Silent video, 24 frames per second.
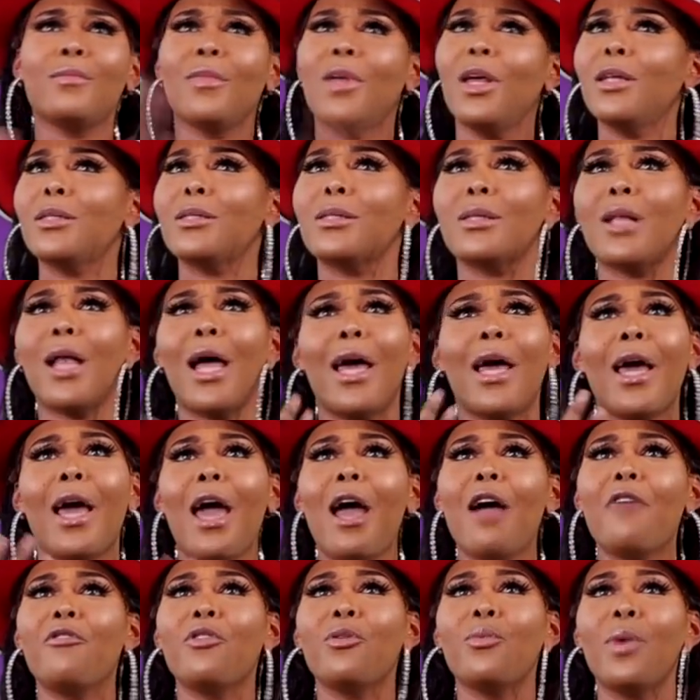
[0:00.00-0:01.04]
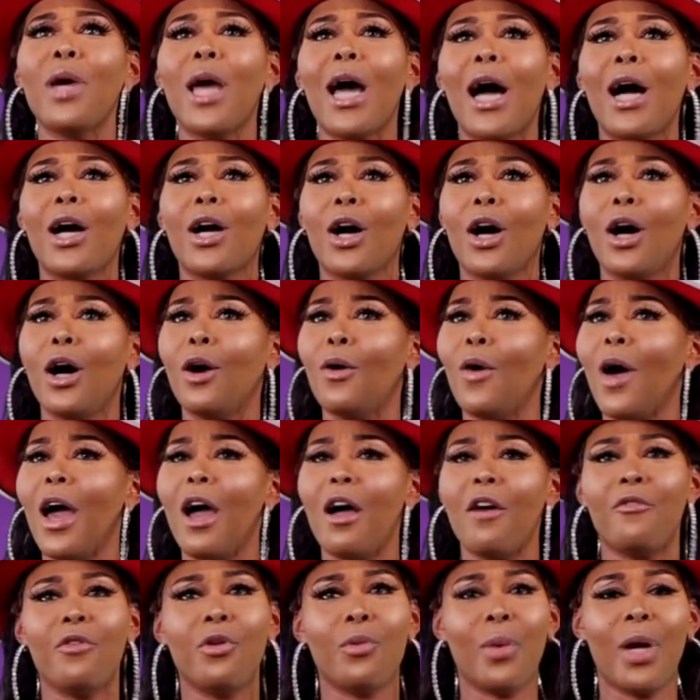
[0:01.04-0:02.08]
It's like everywhere I
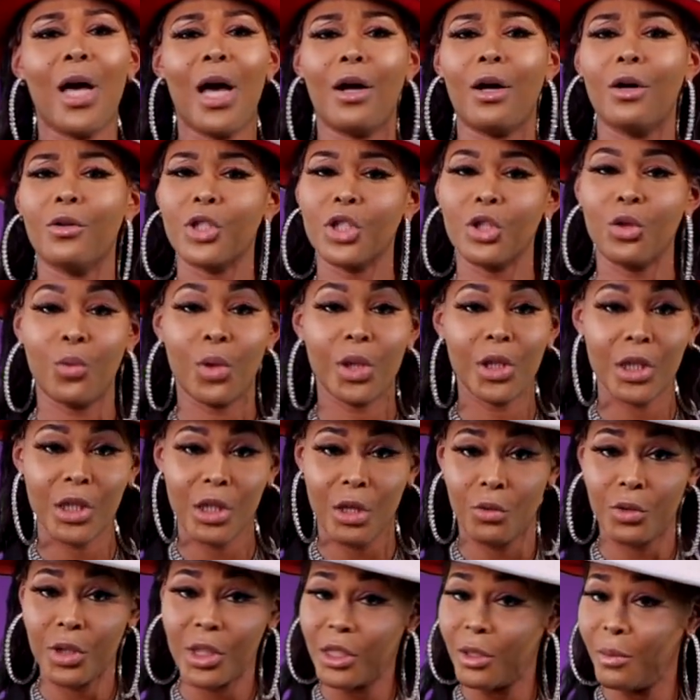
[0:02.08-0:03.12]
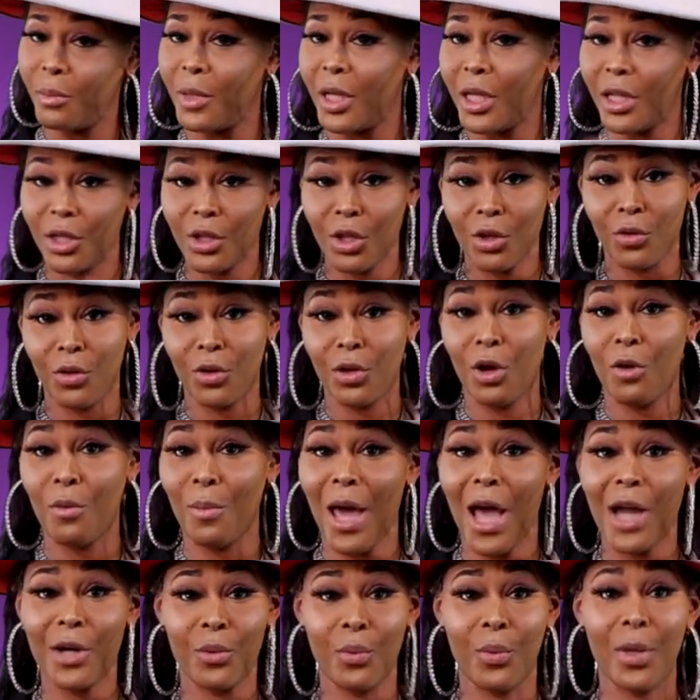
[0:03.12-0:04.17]
go, someone is noticing me no
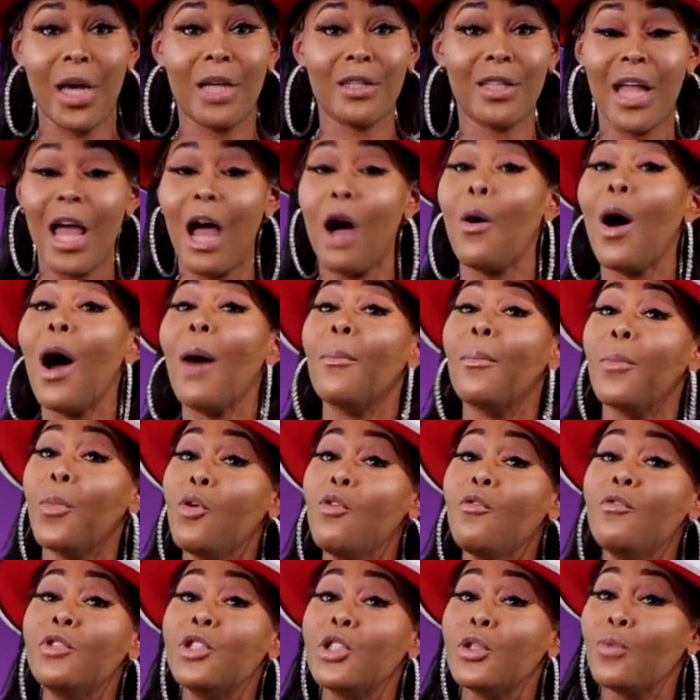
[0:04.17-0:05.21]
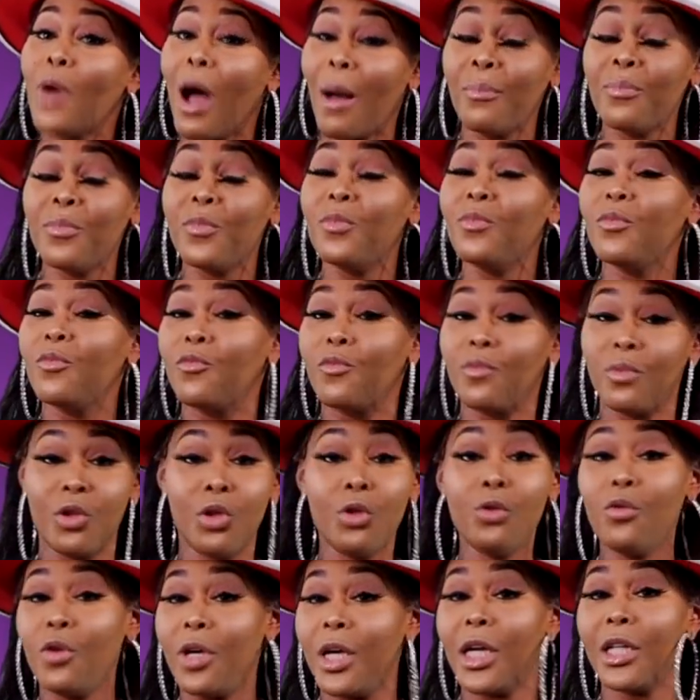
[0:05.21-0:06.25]
matter where. Now I'm
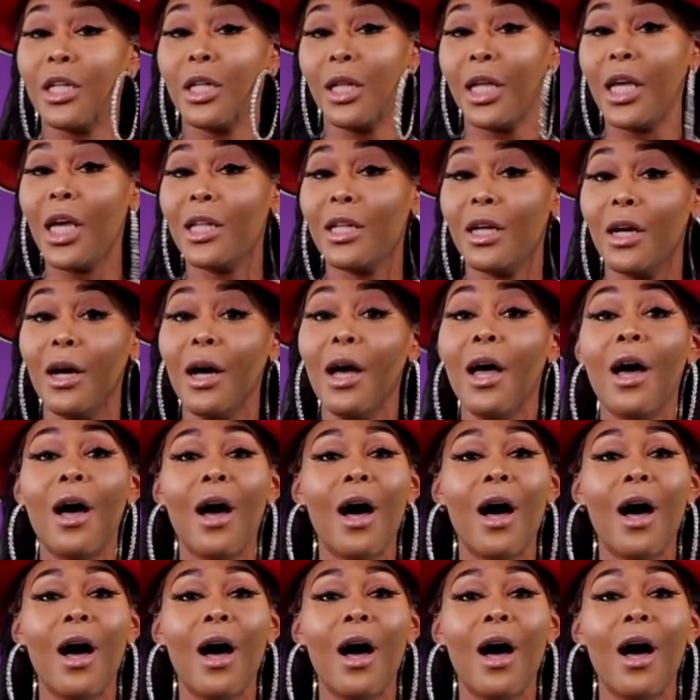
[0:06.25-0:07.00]
new here in Atlanta.